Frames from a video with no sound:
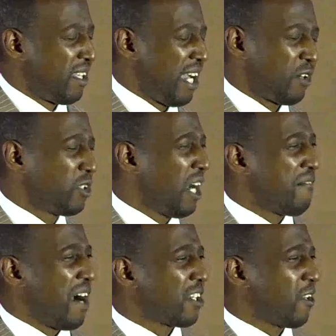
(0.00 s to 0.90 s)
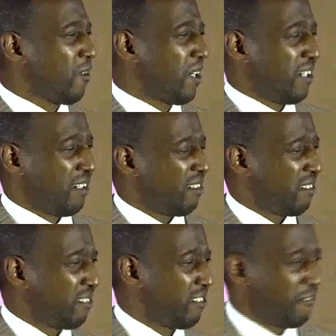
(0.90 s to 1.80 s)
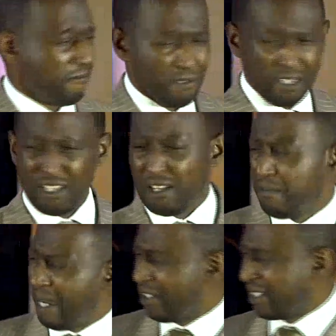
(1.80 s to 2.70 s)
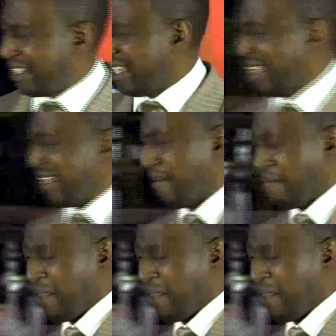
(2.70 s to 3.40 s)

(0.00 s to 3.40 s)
They could have argued. But you see,